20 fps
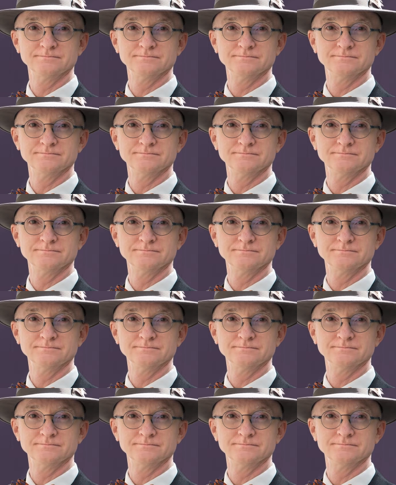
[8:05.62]

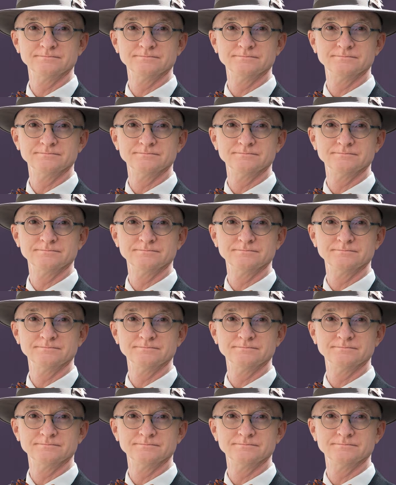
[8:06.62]

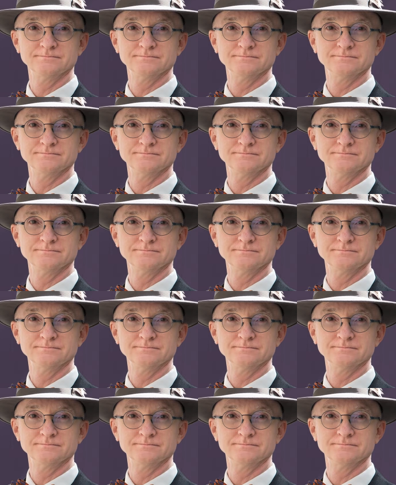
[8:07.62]

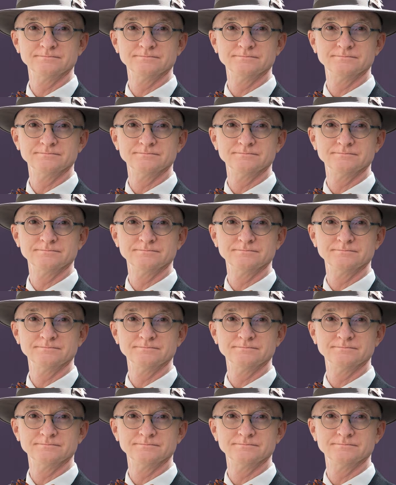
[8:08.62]

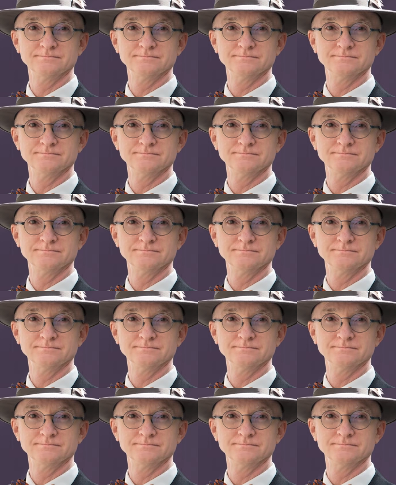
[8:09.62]

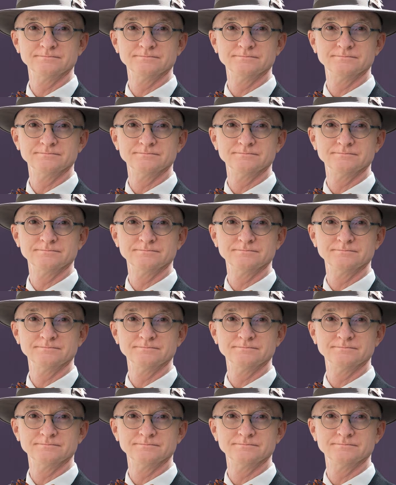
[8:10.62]

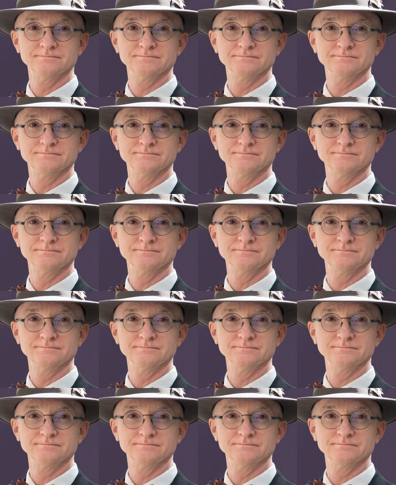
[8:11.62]

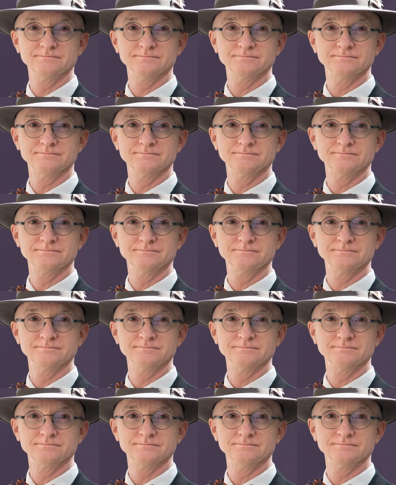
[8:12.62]
(no lip movement)